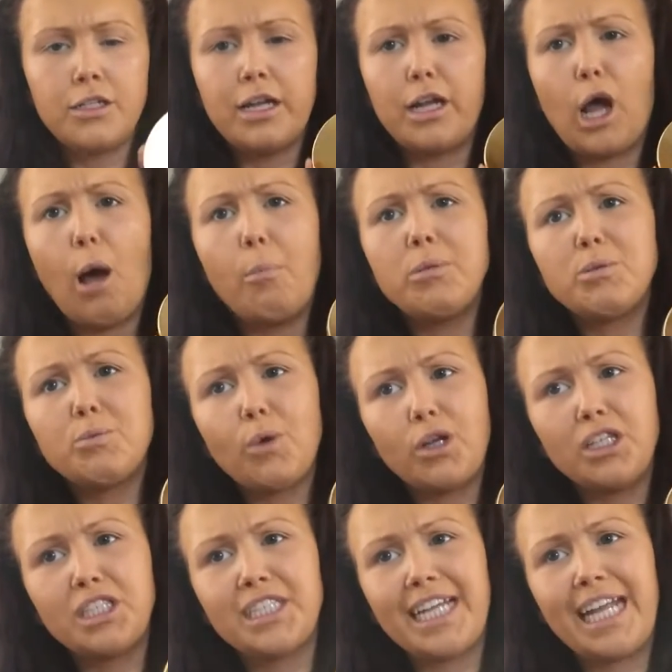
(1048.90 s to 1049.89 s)
It comes in
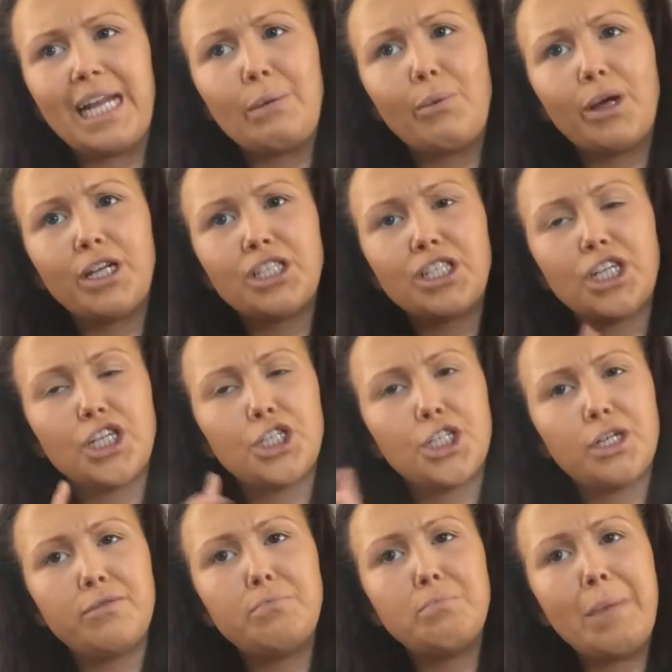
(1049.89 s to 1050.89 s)
one shade, which I
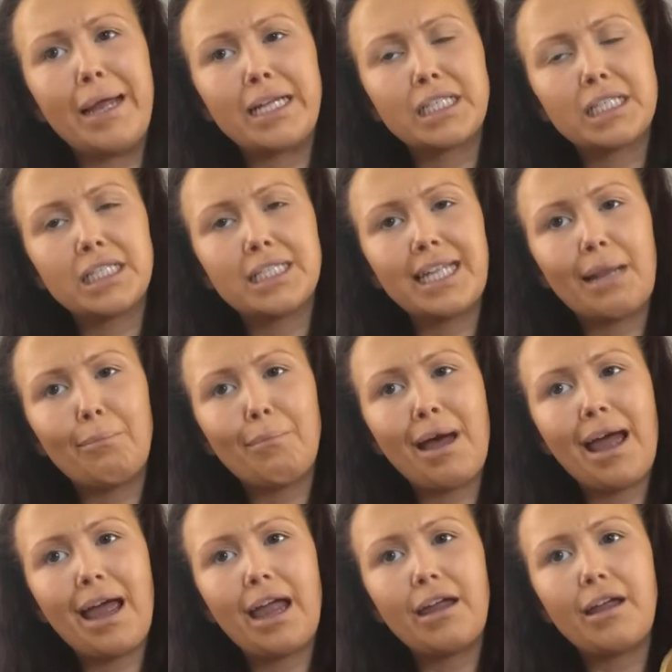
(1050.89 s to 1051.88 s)
should have mentioned in
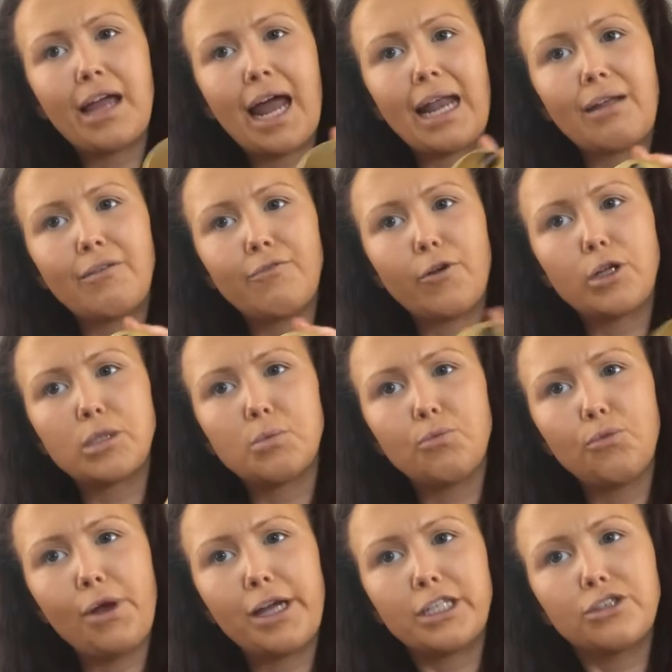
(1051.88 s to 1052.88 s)
my kind of first
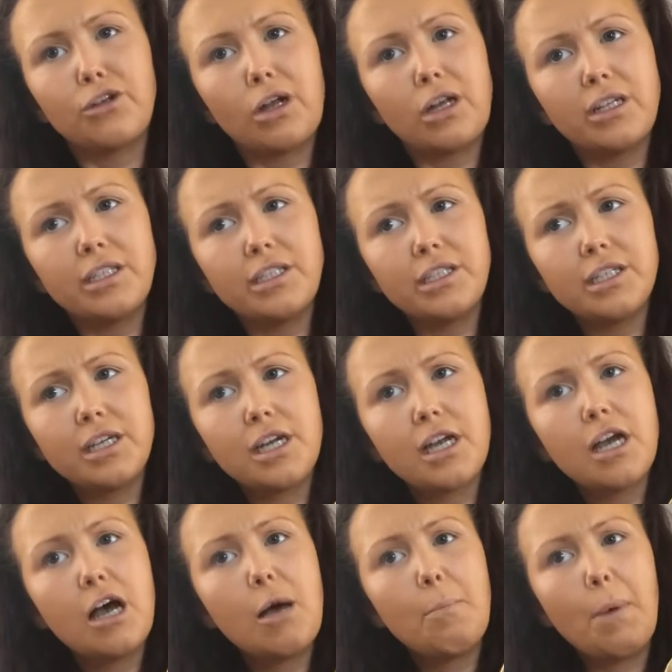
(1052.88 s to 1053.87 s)
impression on it.
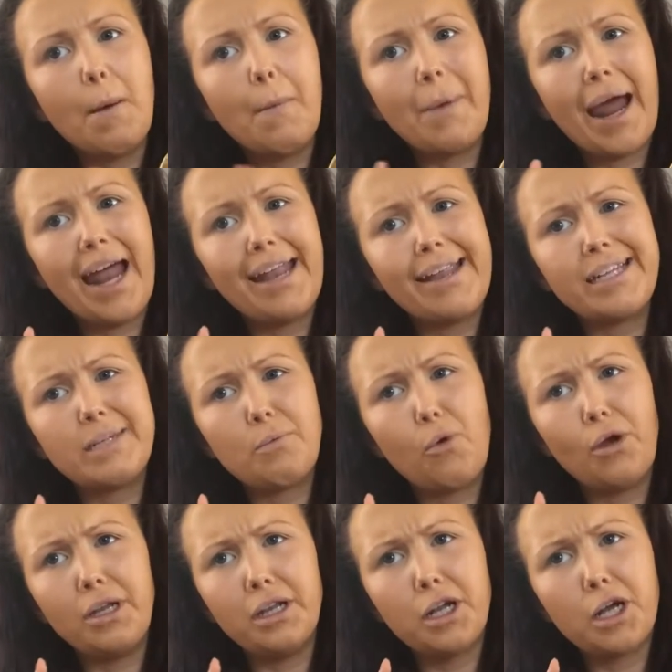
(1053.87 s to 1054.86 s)
But I'm kind of
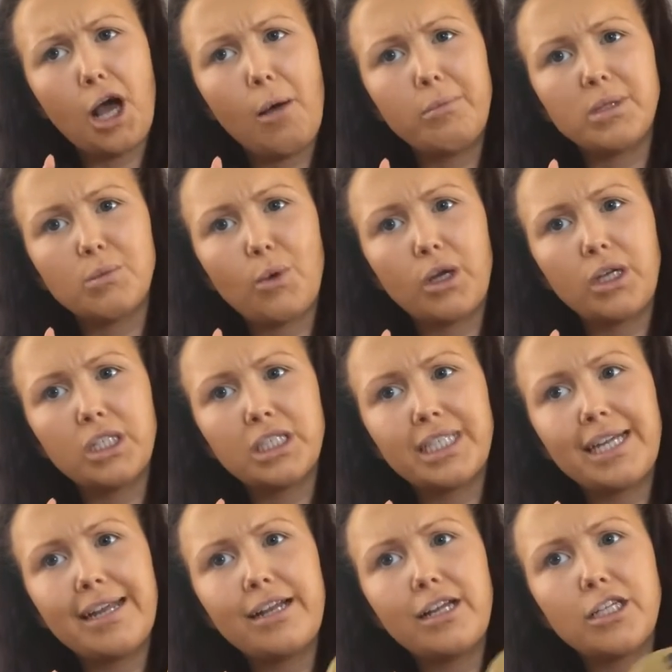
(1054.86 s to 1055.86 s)
disappointed it comes in one
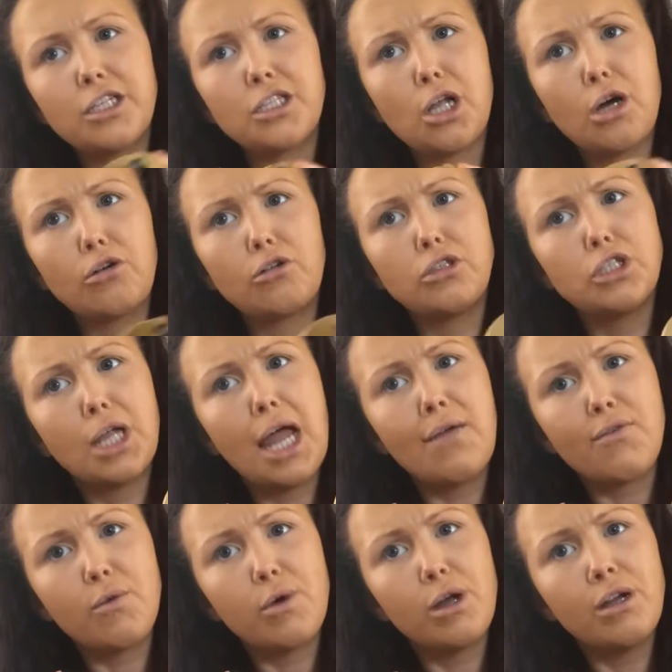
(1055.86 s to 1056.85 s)
shade because it's not going to suit
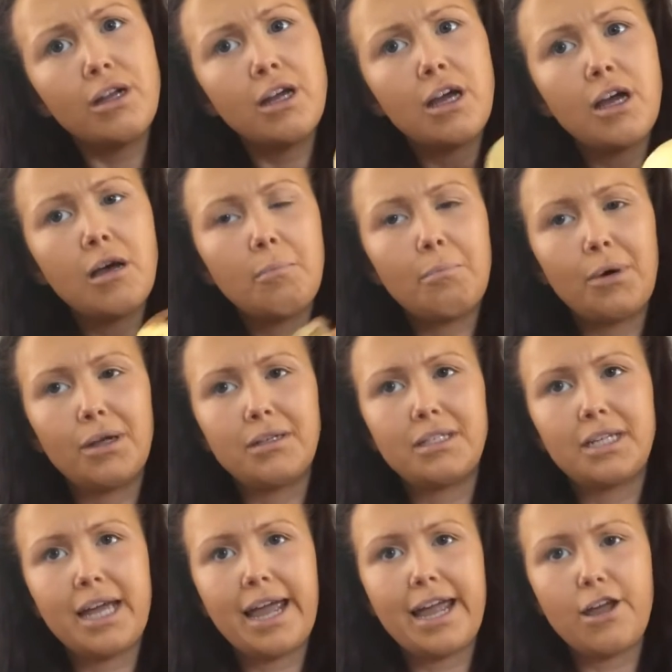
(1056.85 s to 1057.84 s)
everyone. But
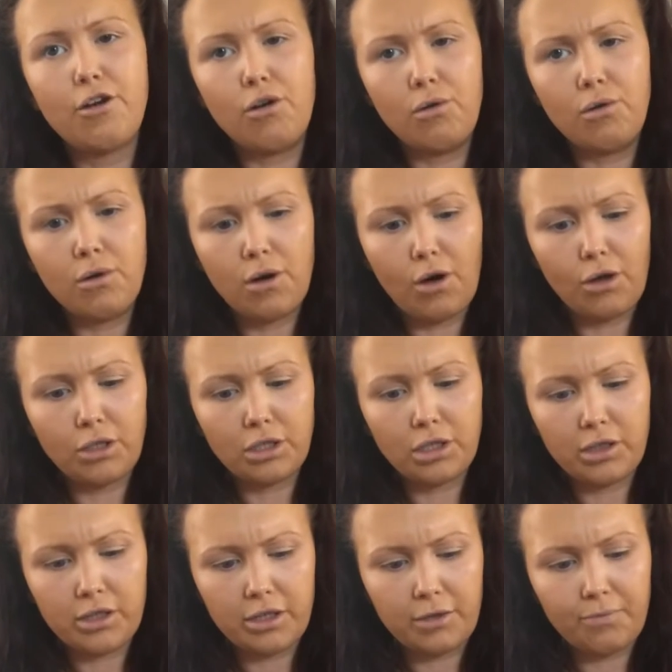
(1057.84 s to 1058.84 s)
hey ho, onto
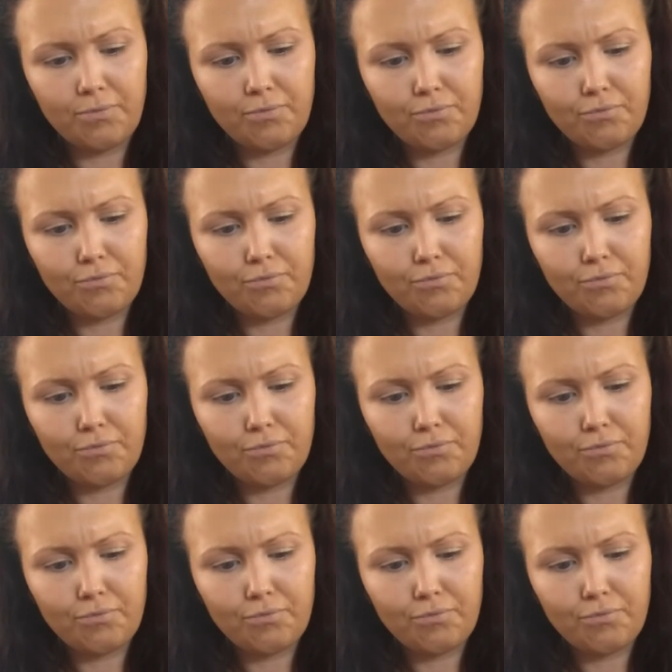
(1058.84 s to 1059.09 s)
the